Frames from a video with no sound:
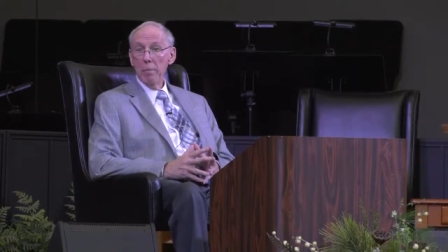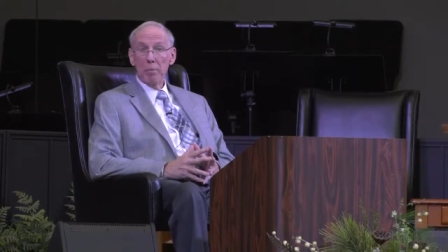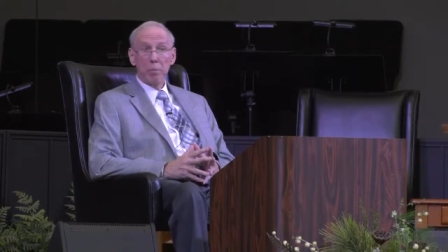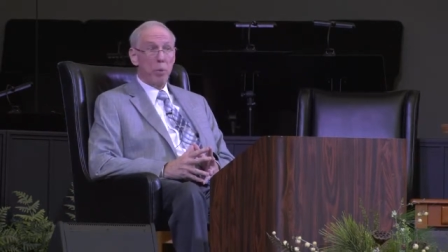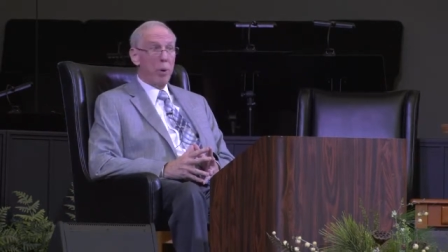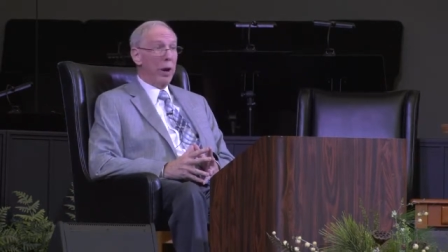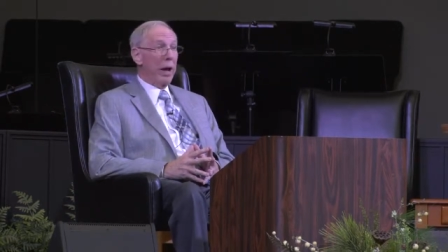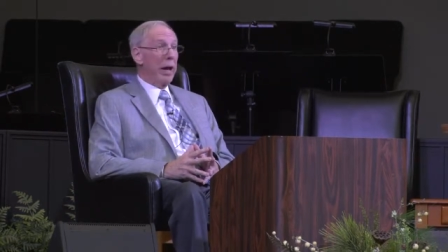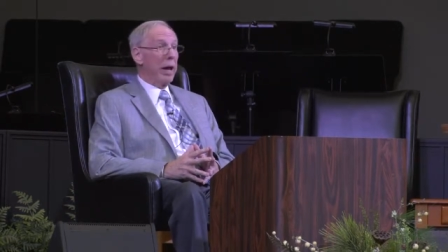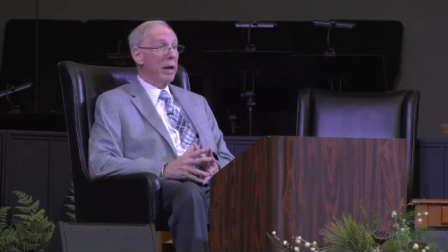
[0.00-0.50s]

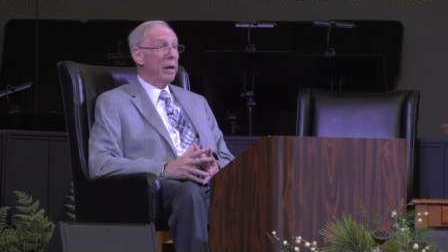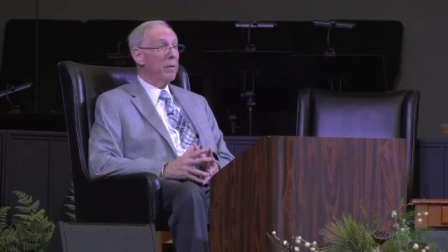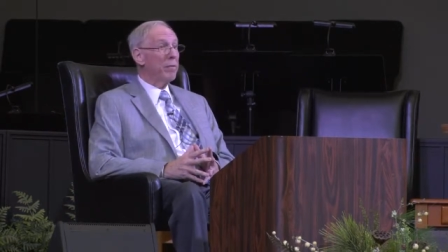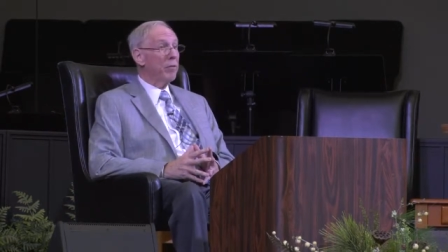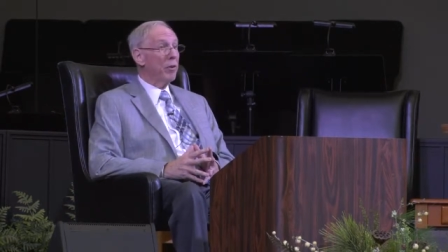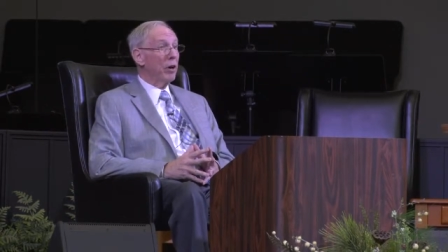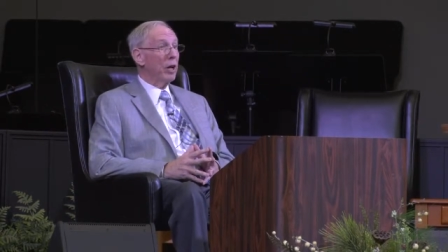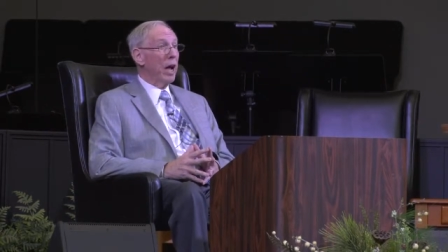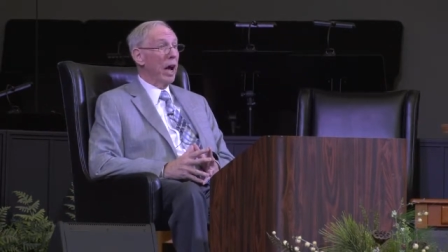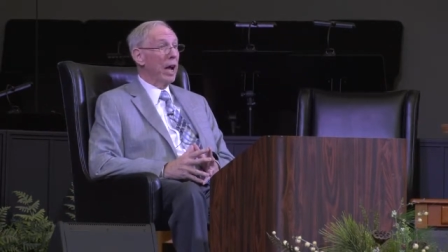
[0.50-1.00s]
praying
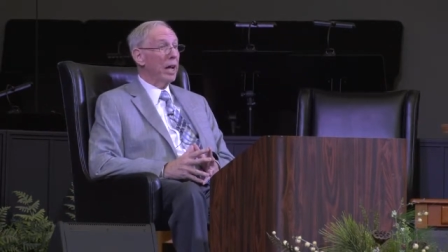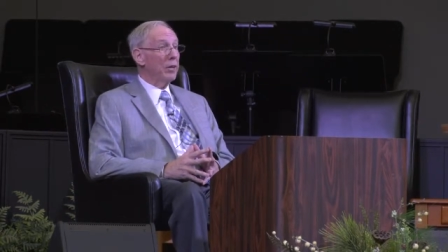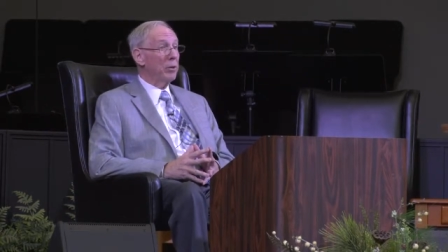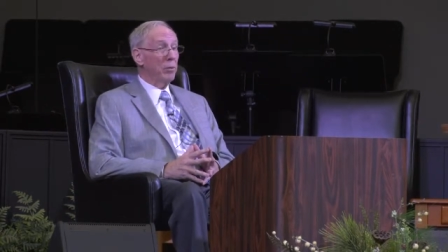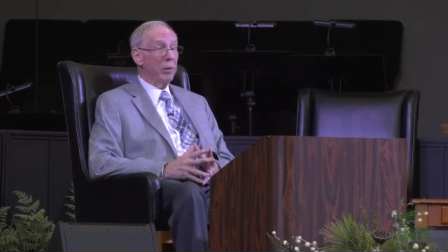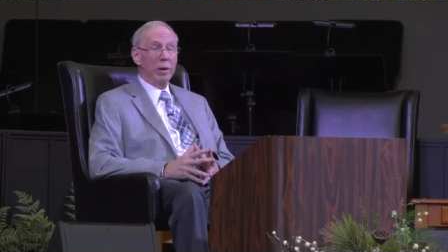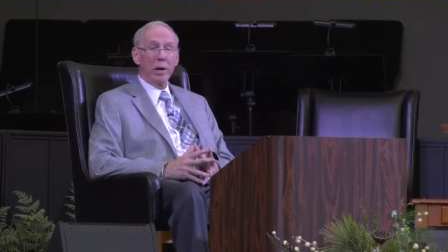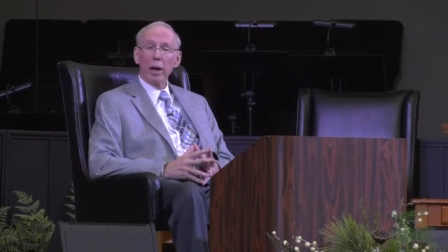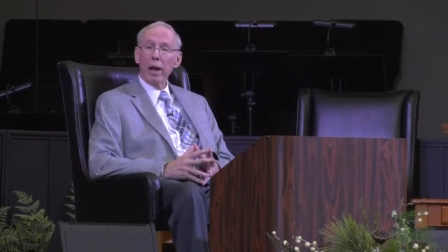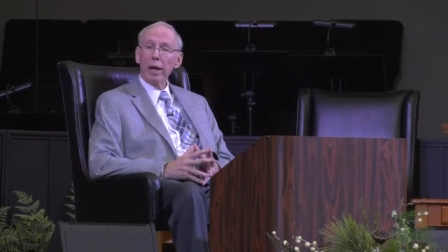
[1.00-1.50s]
for God
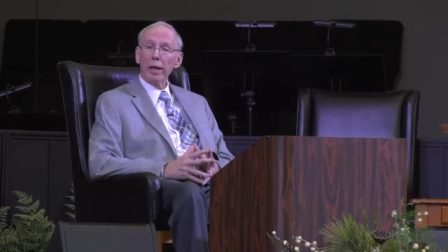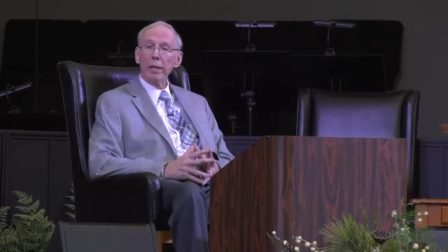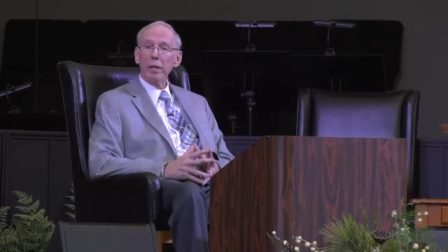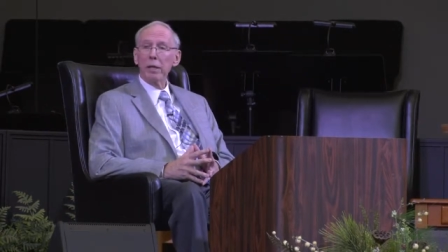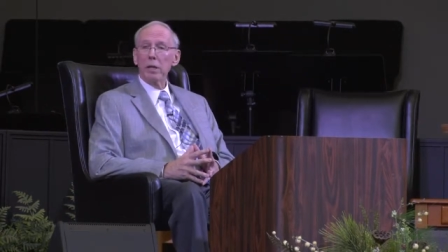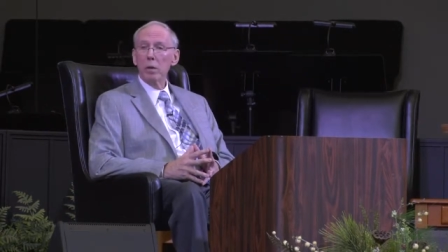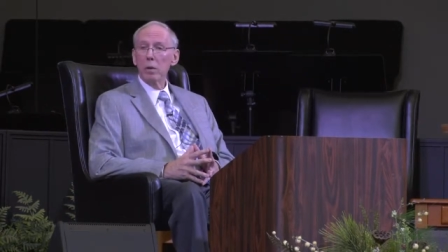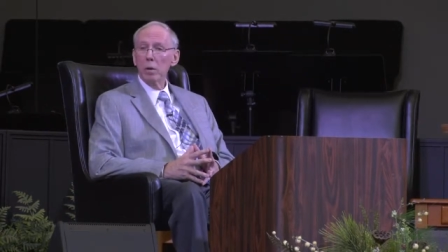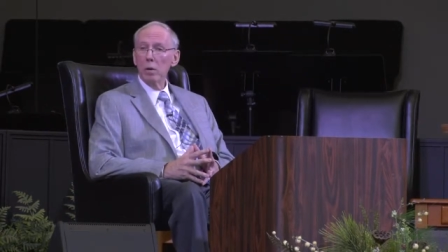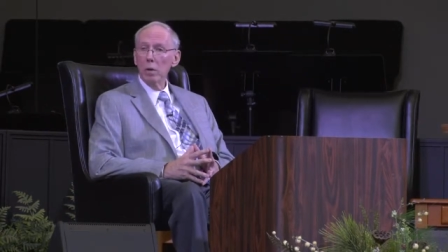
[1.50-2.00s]
to enlighten
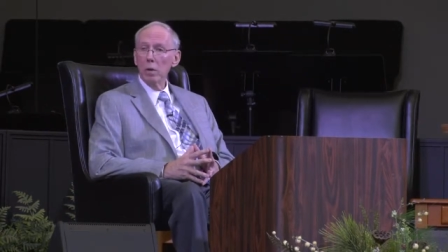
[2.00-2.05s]
you.